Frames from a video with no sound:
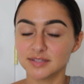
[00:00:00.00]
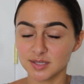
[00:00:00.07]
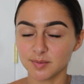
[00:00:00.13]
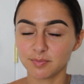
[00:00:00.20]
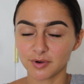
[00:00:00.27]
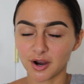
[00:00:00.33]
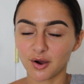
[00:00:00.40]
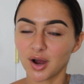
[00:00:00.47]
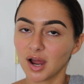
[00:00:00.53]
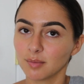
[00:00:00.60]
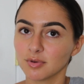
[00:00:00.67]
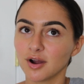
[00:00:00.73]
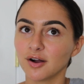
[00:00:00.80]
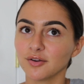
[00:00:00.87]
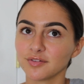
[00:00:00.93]
dip brow
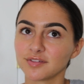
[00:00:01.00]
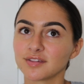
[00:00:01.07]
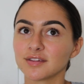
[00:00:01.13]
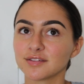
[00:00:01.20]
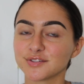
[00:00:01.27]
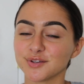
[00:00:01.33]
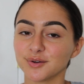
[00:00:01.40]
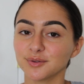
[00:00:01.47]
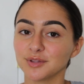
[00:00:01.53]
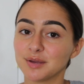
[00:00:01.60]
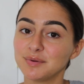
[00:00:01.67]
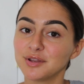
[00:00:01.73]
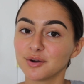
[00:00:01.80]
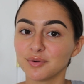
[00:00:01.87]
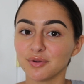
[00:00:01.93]
eyebrows. So let
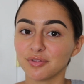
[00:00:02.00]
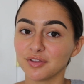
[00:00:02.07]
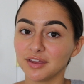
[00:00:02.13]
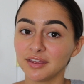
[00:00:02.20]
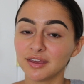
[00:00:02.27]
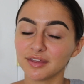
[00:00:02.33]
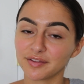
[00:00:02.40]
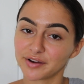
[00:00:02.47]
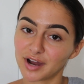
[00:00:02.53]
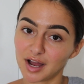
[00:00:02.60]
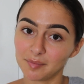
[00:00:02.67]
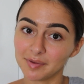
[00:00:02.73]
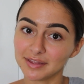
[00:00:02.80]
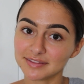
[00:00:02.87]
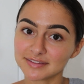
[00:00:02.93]
me know what you think in the
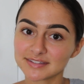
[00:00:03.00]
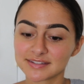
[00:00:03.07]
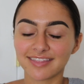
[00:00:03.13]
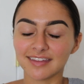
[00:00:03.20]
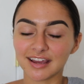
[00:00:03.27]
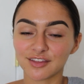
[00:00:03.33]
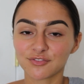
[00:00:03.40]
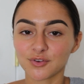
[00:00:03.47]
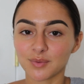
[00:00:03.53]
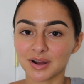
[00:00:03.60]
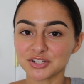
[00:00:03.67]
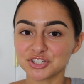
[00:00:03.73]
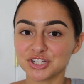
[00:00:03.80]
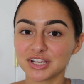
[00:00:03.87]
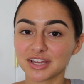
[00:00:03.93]
comments. Thanks for
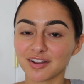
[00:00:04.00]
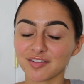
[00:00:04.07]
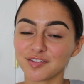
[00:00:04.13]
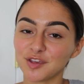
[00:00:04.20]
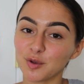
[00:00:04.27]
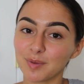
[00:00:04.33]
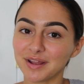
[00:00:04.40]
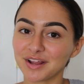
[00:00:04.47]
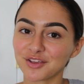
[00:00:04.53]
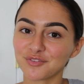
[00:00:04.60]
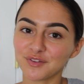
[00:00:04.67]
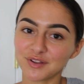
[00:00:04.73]
watching, and I'll see you in my next